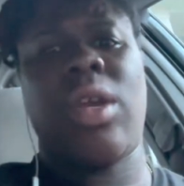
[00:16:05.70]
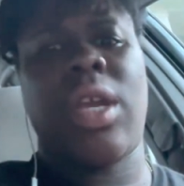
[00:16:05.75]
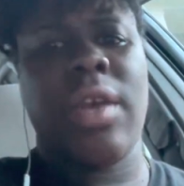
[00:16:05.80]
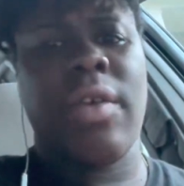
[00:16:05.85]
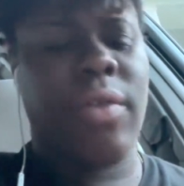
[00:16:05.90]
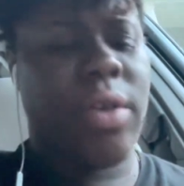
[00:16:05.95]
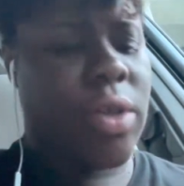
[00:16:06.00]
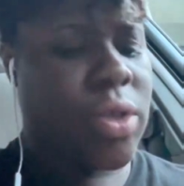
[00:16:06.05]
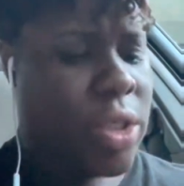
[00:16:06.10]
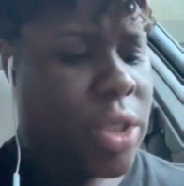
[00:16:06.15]

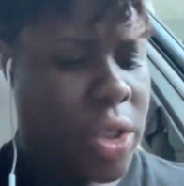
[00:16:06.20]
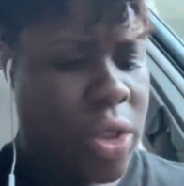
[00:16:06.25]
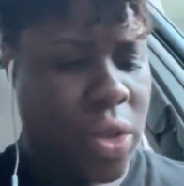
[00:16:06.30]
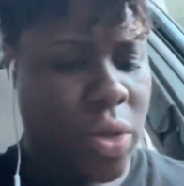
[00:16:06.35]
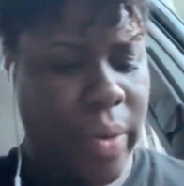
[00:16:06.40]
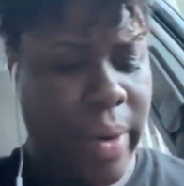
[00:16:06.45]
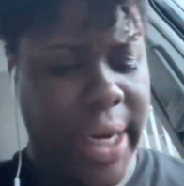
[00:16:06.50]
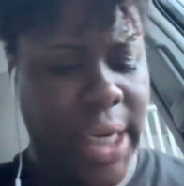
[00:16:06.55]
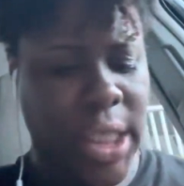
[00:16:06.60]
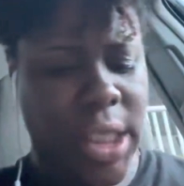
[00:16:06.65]
give your
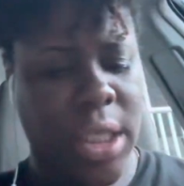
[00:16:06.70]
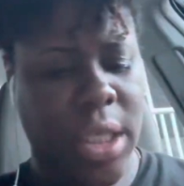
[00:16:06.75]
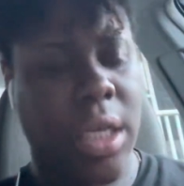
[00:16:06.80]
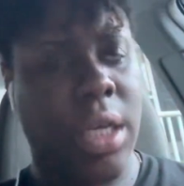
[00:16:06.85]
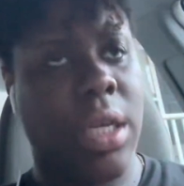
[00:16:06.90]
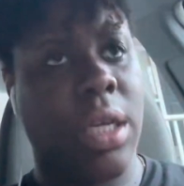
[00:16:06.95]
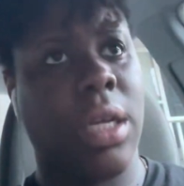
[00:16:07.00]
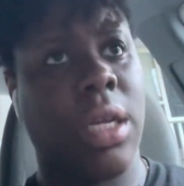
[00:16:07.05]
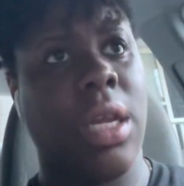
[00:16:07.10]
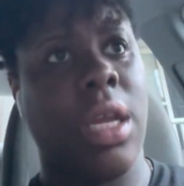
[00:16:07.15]

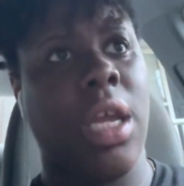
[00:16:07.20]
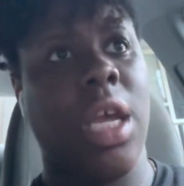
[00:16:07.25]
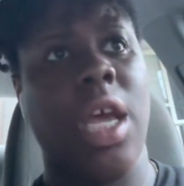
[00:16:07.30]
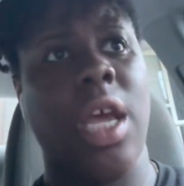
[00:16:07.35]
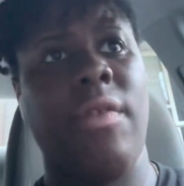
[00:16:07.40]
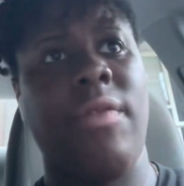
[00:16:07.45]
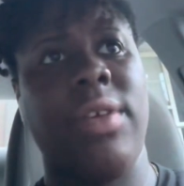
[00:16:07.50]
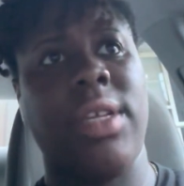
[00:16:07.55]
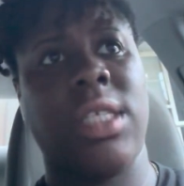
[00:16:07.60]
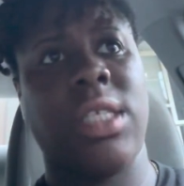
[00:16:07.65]
situation,
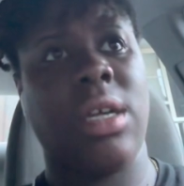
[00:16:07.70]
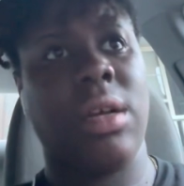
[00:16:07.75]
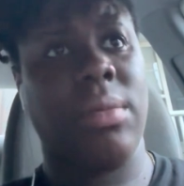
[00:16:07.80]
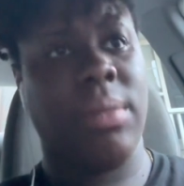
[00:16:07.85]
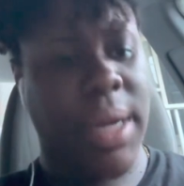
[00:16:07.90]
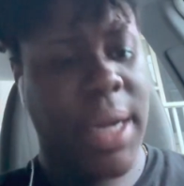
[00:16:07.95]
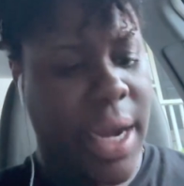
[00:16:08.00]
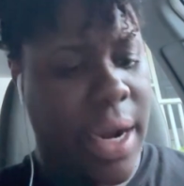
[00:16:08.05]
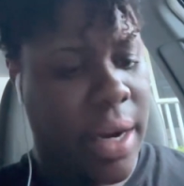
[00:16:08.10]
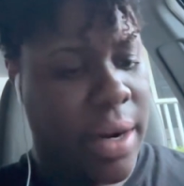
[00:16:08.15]
if it's
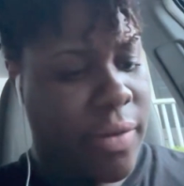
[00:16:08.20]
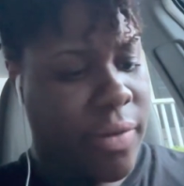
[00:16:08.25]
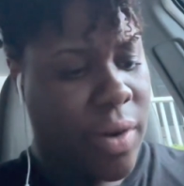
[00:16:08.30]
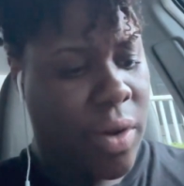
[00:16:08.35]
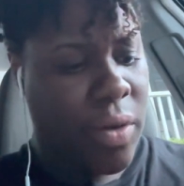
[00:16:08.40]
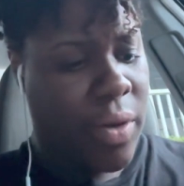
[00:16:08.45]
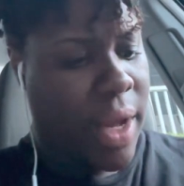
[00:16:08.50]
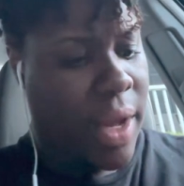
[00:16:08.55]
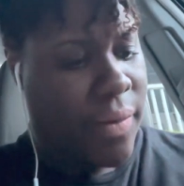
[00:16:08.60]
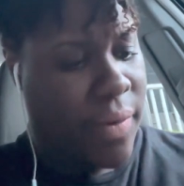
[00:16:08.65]
something negative,
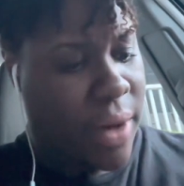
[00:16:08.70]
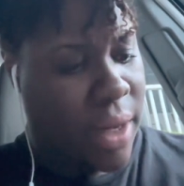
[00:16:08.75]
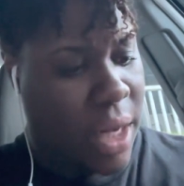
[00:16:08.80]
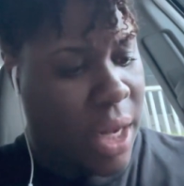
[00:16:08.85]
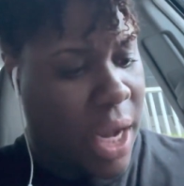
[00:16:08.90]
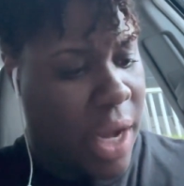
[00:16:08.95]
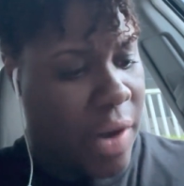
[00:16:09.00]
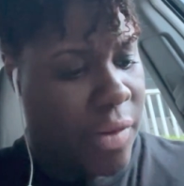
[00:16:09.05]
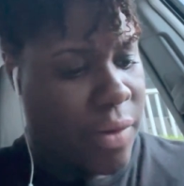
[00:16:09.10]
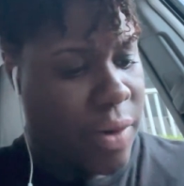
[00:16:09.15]
don't give it
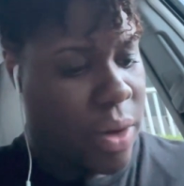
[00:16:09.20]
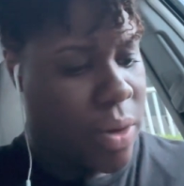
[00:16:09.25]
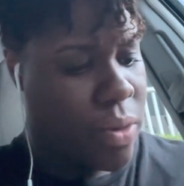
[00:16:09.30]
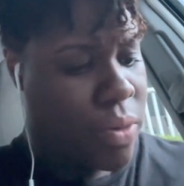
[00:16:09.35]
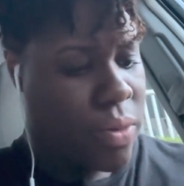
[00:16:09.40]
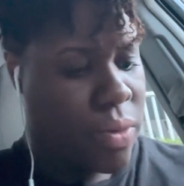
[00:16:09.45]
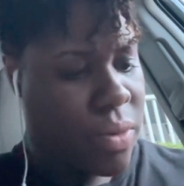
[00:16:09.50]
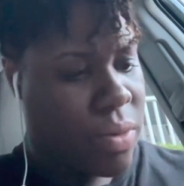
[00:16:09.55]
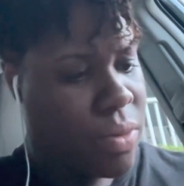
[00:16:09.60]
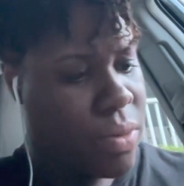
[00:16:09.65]
life.
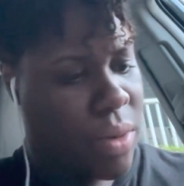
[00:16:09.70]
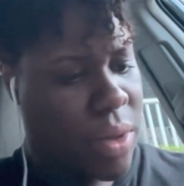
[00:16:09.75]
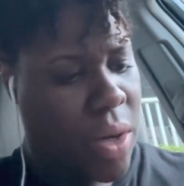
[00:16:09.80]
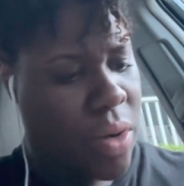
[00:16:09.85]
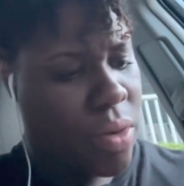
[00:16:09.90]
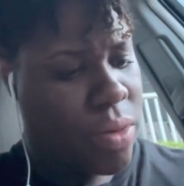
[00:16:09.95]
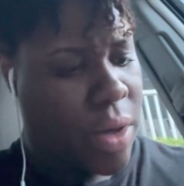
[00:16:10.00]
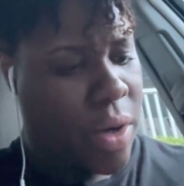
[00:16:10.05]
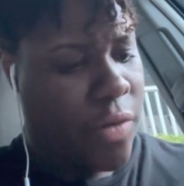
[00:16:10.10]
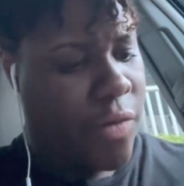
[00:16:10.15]
Don't
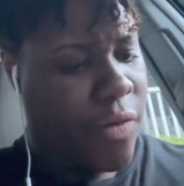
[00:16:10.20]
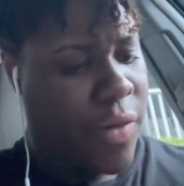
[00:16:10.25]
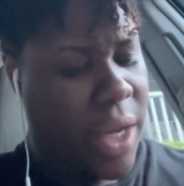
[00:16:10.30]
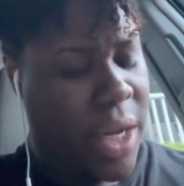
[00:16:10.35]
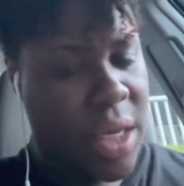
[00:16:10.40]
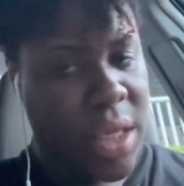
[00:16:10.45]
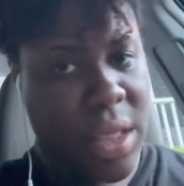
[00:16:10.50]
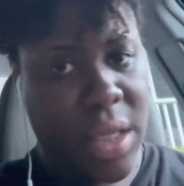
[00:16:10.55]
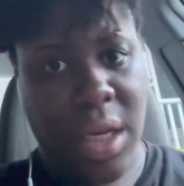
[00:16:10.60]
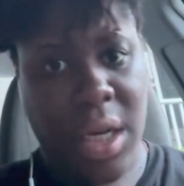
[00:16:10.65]
feed
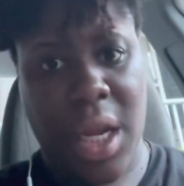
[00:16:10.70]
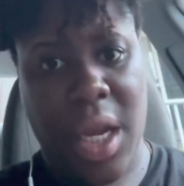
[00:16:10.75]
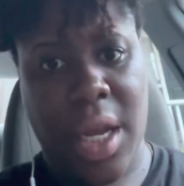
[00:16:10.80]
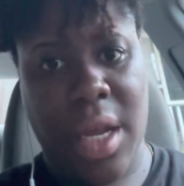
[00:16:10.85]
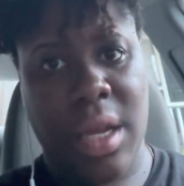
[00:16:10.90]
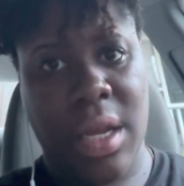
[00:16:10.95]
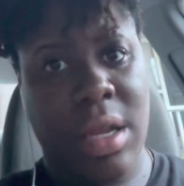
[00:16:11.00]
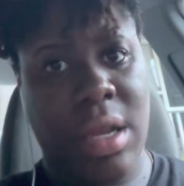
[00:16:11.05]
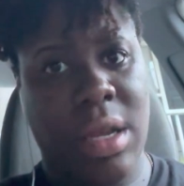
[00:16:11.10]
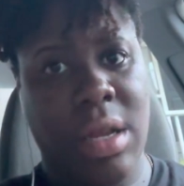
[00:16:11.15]
into that.
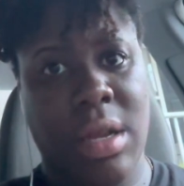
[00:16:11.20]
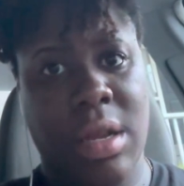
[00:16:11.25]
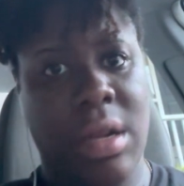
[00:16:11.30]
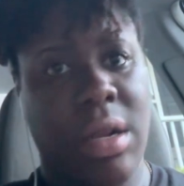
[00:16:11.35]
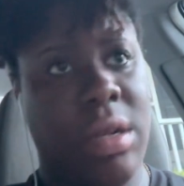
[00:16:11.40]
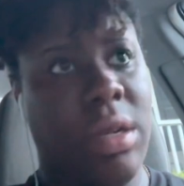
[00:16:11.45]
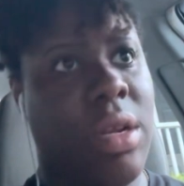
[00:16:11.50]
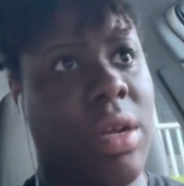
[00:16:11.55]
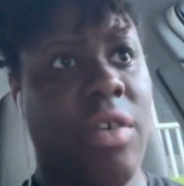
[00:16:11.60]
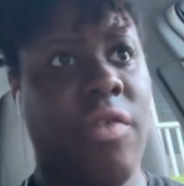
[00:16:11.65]

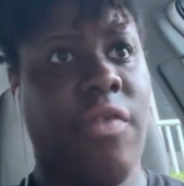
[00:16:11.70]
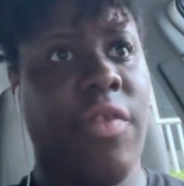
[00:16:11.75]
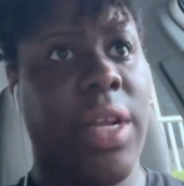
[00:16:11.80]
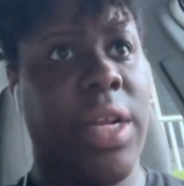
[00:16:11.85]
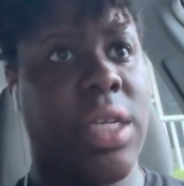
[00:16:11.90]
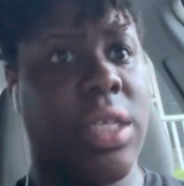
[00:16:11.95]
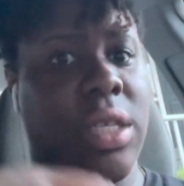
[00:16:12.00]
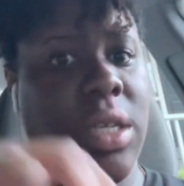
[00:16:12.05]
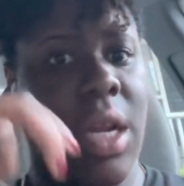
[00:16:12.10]
Don't feed into